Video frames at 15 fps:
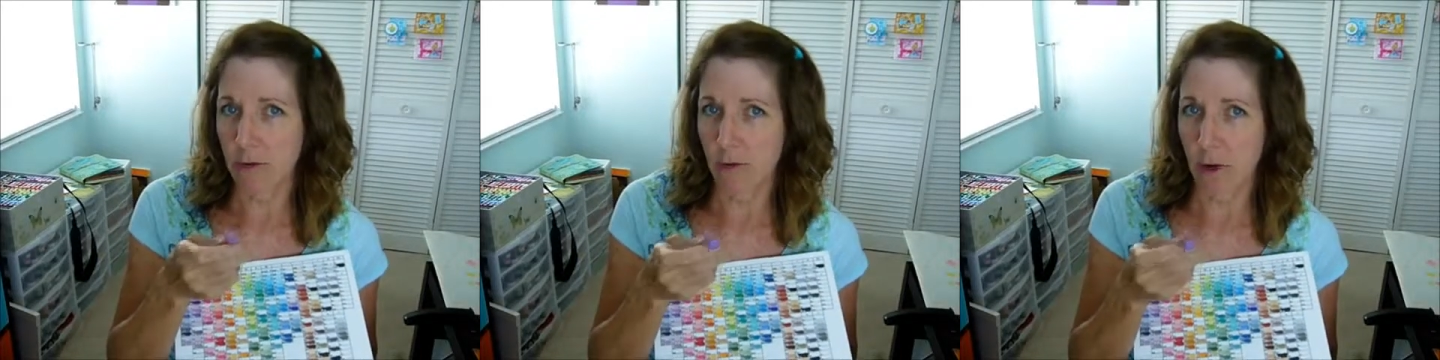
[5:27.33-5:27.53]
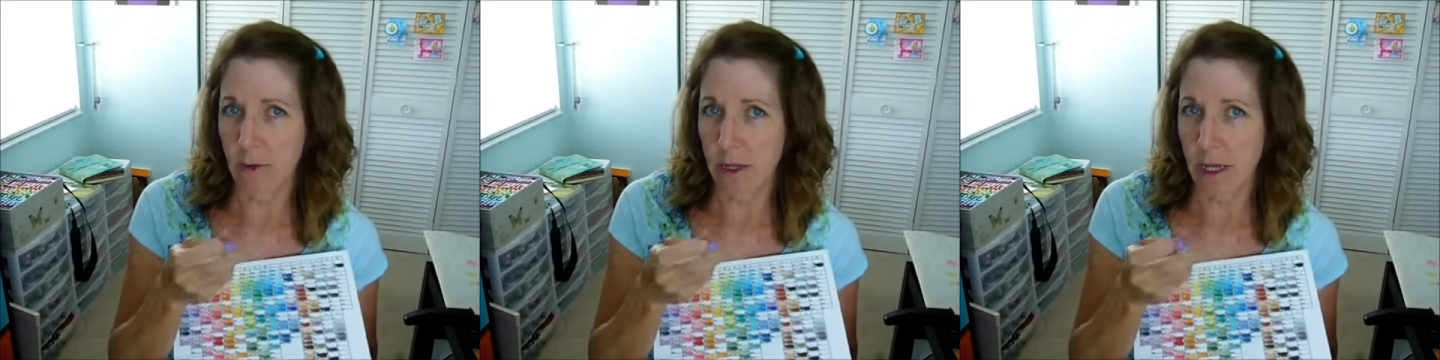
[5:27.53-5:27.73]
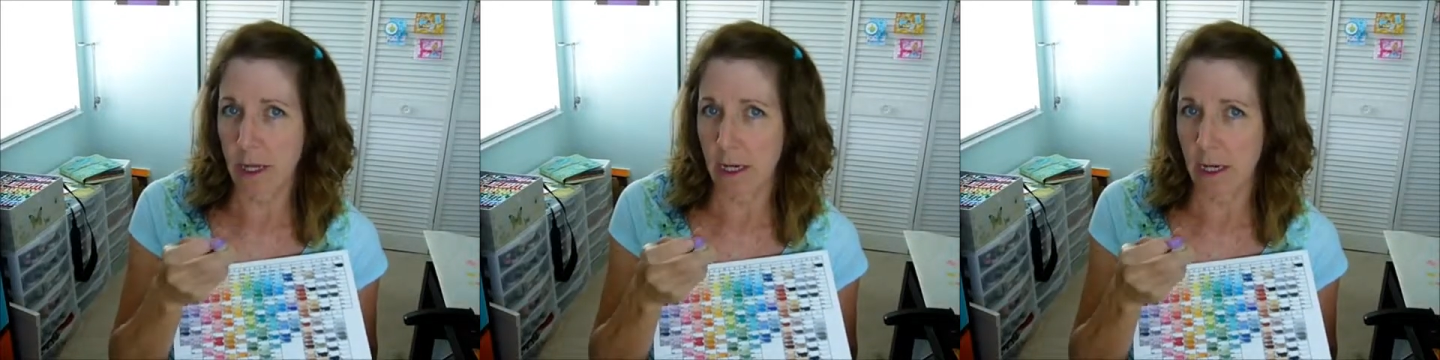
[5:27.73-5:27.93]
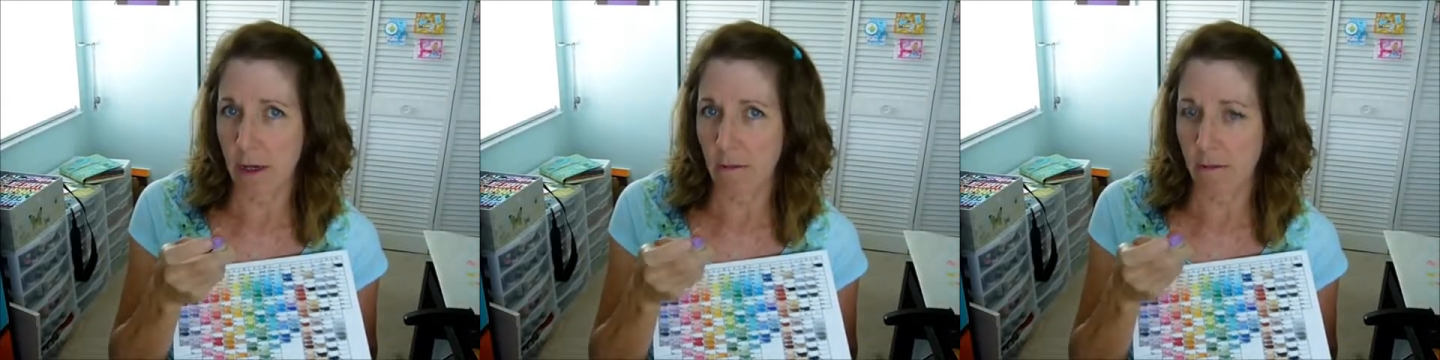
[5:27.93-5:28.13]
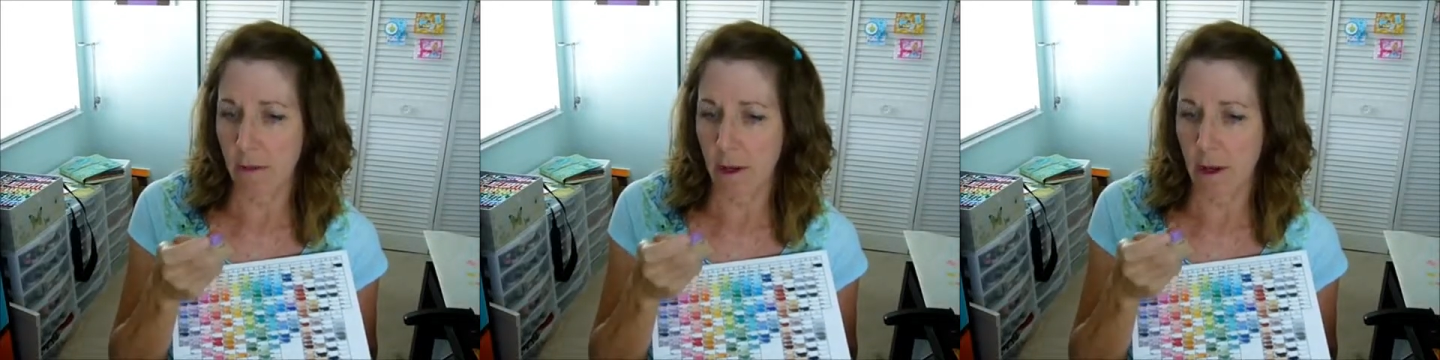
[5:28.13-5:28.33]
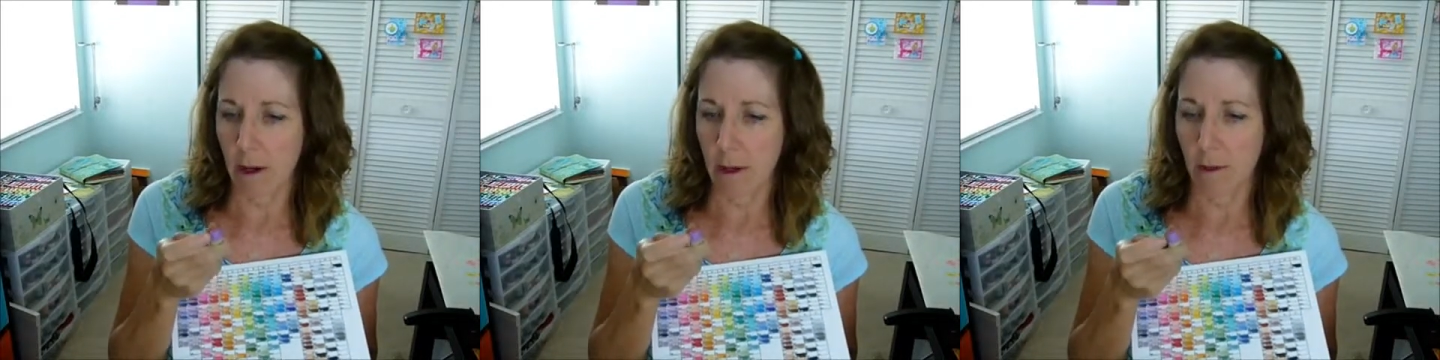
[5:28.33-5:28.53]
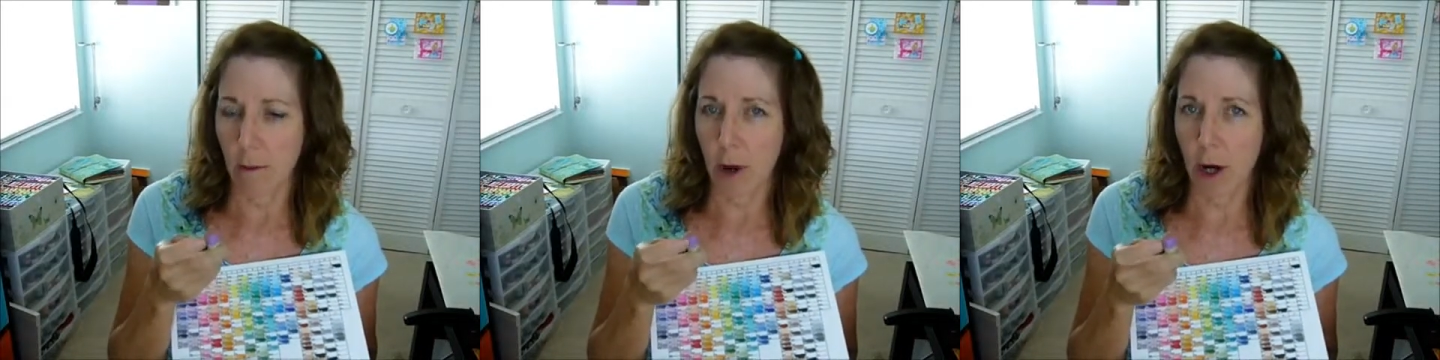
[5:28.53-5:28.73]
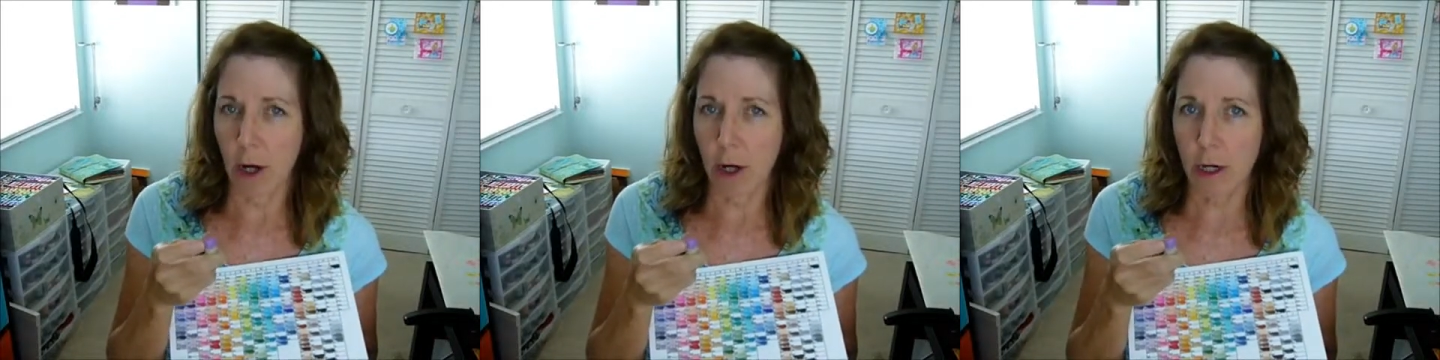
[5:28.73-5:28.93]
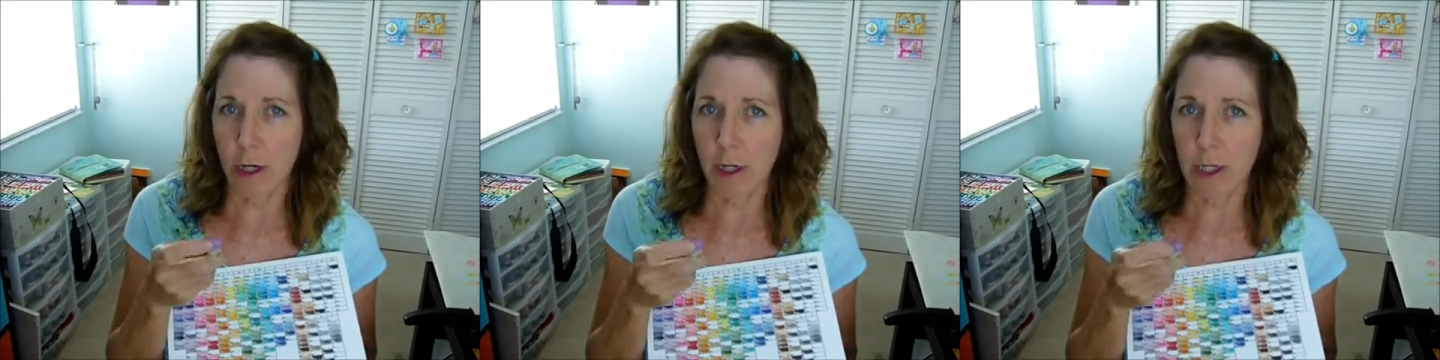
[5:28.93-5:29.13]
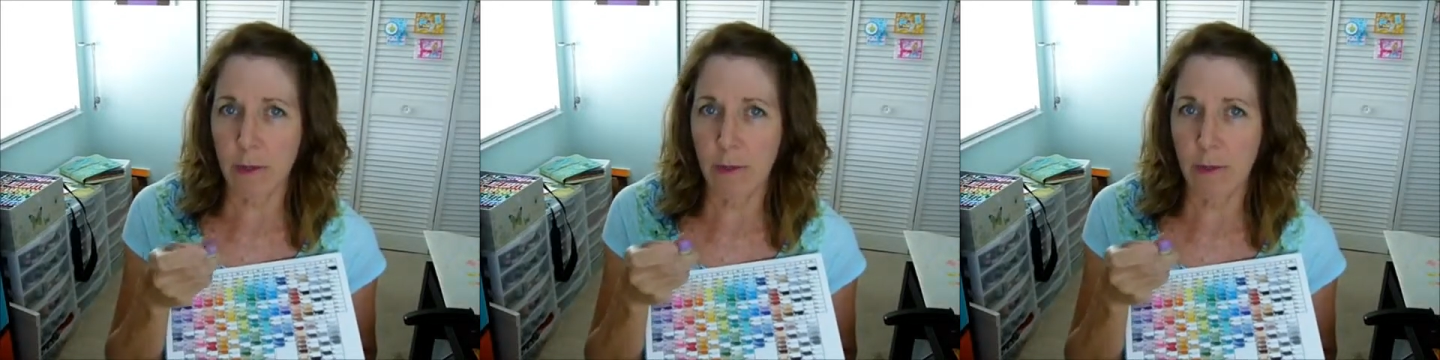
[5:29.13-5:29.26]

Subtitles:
from the end of the markers